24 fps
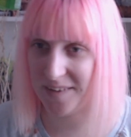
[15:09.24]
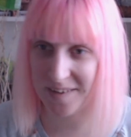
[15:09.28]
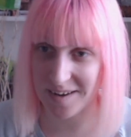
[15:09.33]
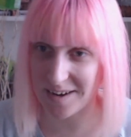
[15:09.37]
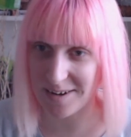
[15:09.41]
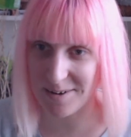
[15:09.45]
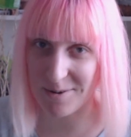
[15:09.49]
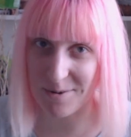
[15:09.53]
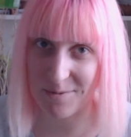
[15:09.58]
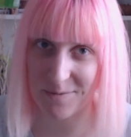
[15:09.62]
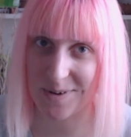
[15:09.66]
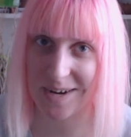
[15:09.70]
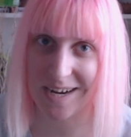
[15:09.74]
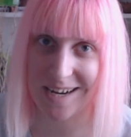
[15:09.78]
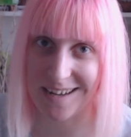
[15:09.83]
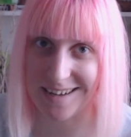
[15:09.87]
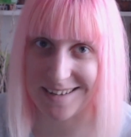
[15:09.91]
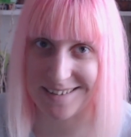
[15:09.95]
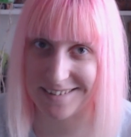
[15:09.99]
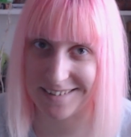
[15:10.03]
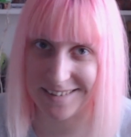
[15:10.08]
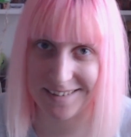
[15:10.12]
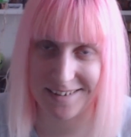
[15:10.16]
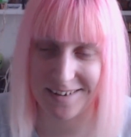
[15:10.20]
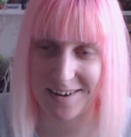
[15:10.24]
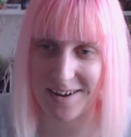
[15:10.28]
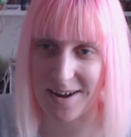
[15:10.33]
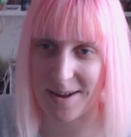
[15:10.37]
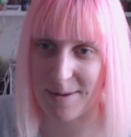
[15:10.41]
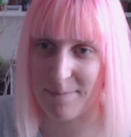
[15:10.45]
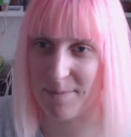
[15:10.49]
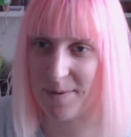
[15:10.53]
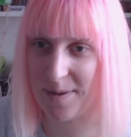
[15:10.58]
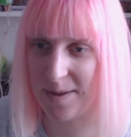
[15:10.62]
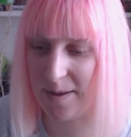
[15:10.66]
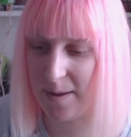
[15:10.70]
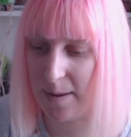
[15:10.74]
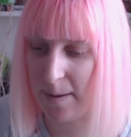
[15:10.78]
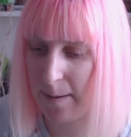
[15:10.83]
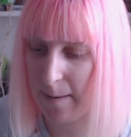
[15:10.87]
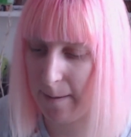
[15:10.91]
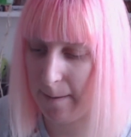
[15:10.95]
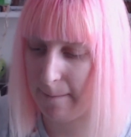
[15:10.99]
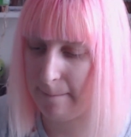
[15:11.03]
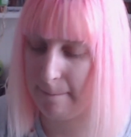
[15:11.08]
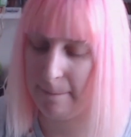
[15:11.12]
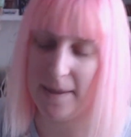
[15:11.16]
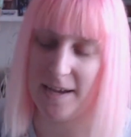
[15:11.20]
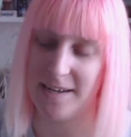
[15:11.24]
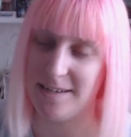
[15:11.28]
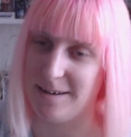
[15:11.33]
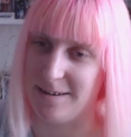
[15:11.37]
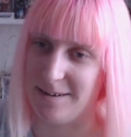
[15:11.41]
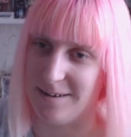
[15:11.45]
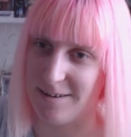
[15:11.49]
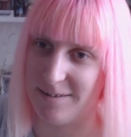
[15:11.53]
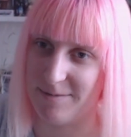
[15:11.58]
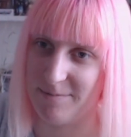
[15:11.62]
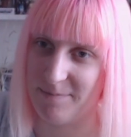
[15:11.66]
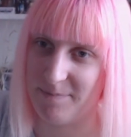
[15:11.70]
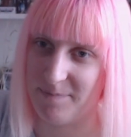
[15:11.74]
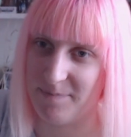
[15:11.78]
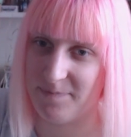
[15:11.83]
Did I not realise at the time? I don't know.